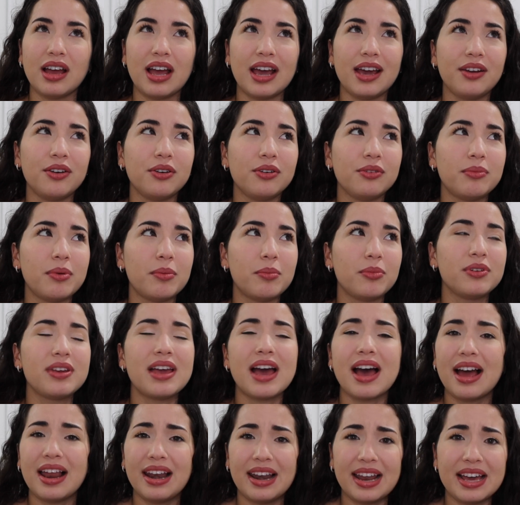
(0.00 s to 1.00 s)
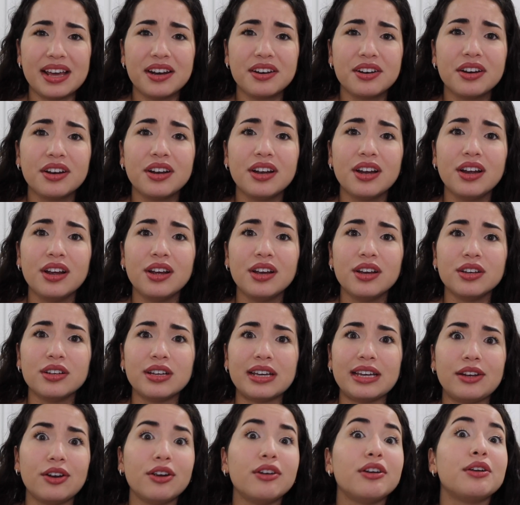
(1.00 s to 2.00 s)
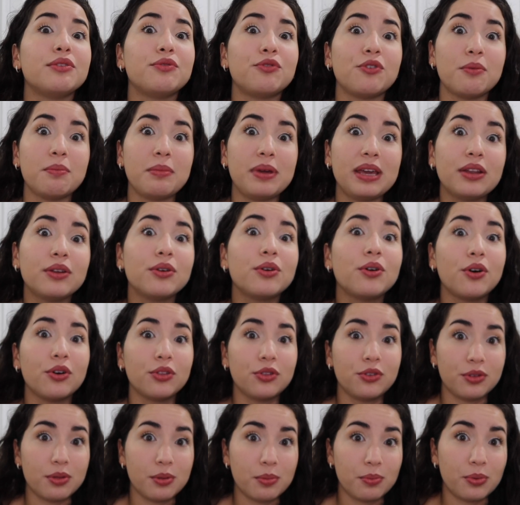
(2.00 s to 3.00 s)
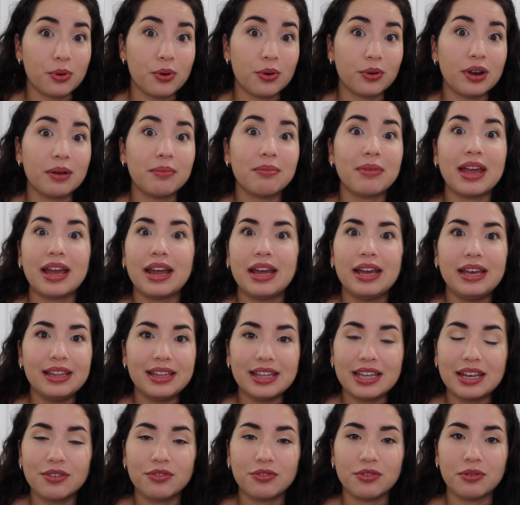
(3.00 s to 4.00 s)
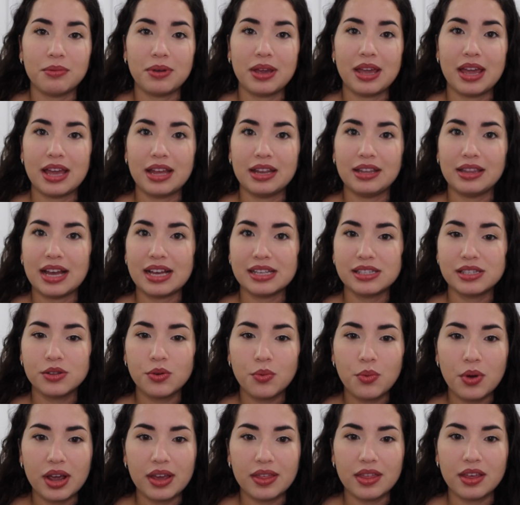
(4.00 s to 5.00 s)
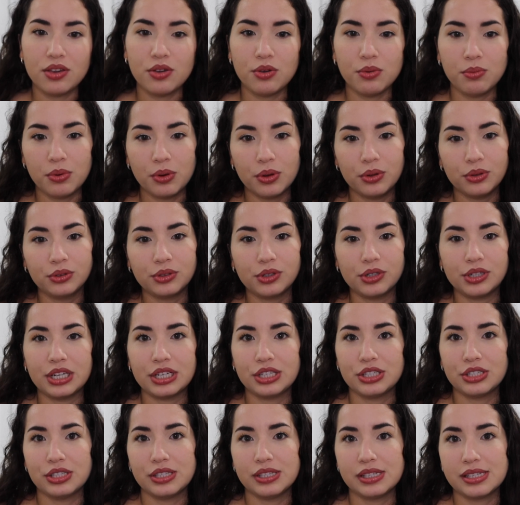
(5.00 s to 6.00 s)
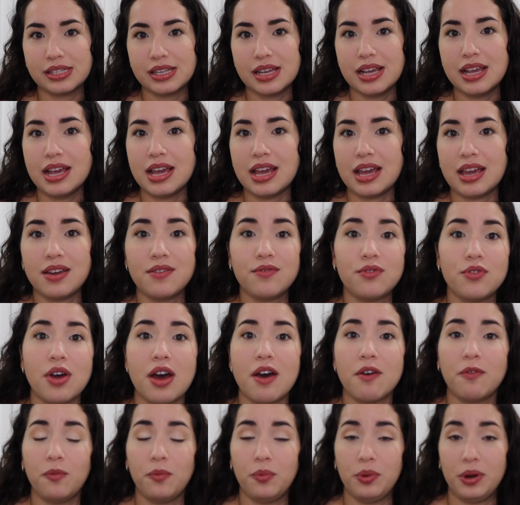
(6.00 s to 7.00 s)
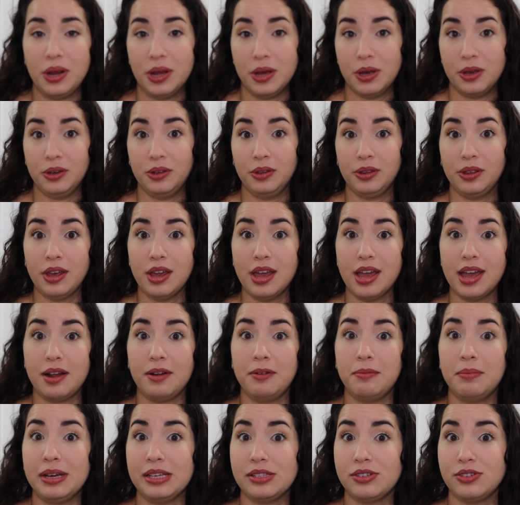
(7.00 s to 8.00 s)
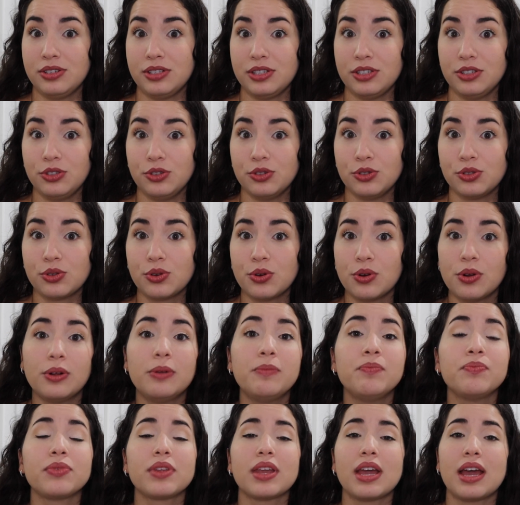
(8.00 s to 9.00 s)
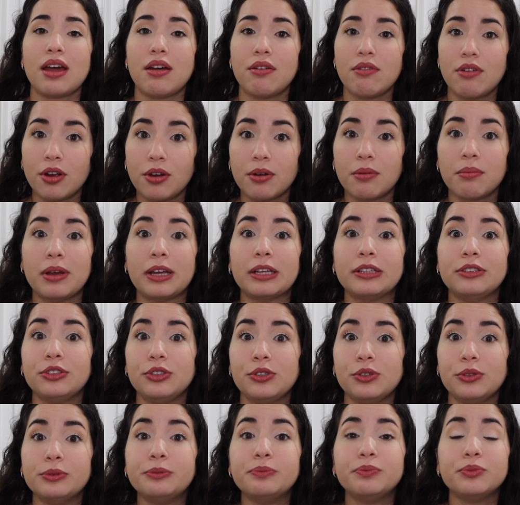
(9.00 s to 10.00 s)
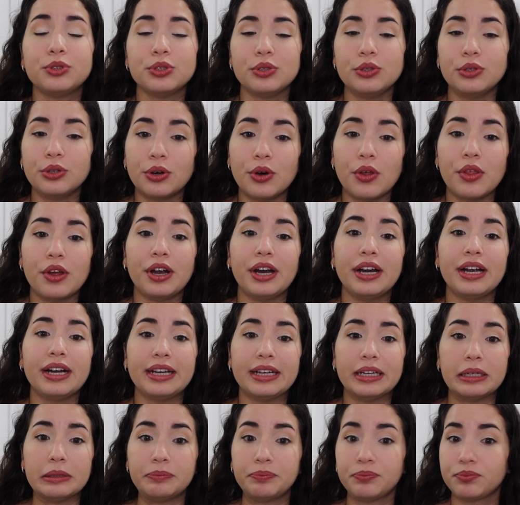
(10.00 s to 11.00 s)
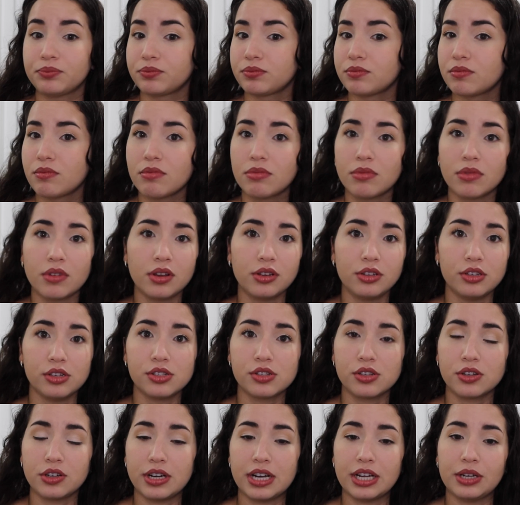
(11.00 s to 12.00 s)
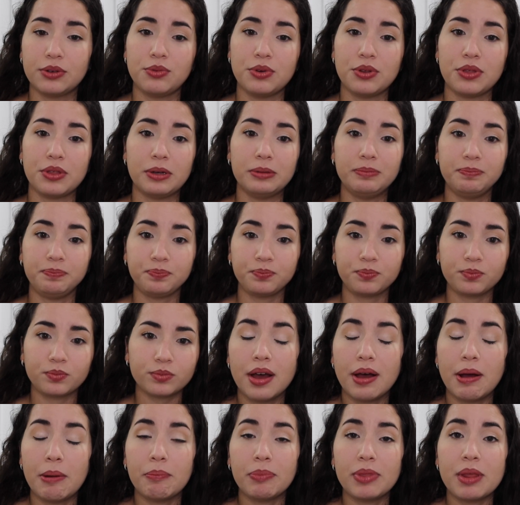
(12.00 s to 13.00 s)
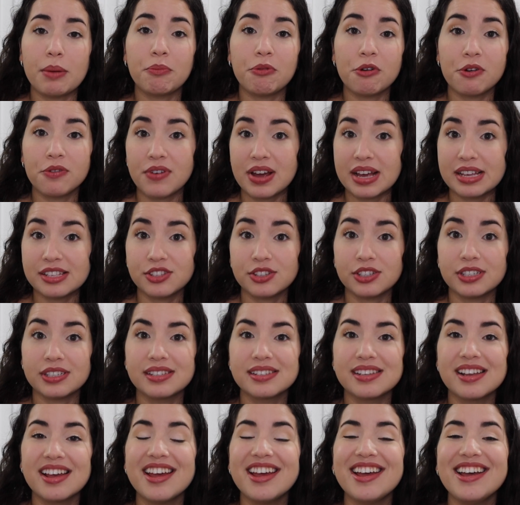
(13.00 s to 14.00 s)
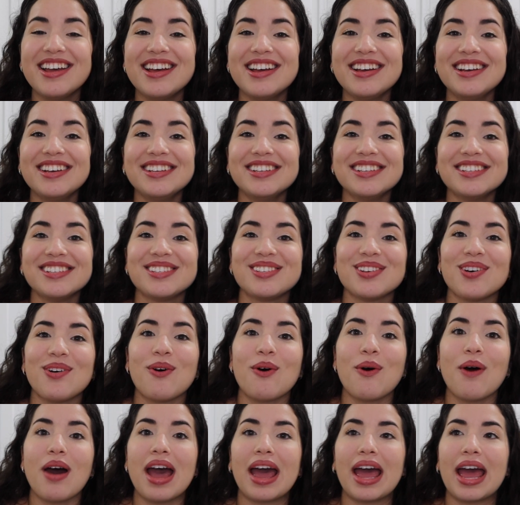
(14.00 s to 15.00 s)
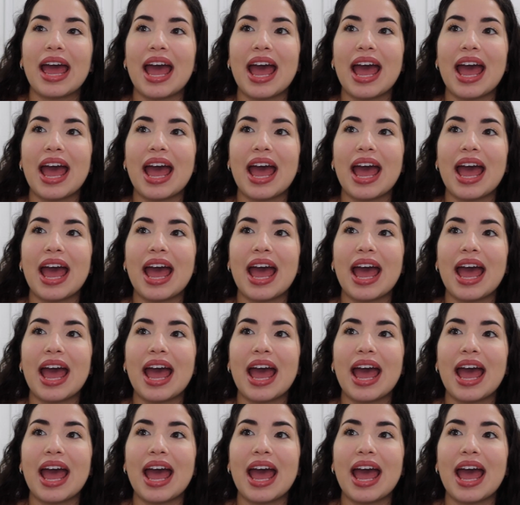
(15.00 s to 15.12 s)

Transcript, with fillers: I don't remember, yeah, a letter in order for me to go to the program, and he did it for me. And that's the way that you build connections. If you have pre-health advisors at your school, I recommend you to go there and just connect with them. The professors. So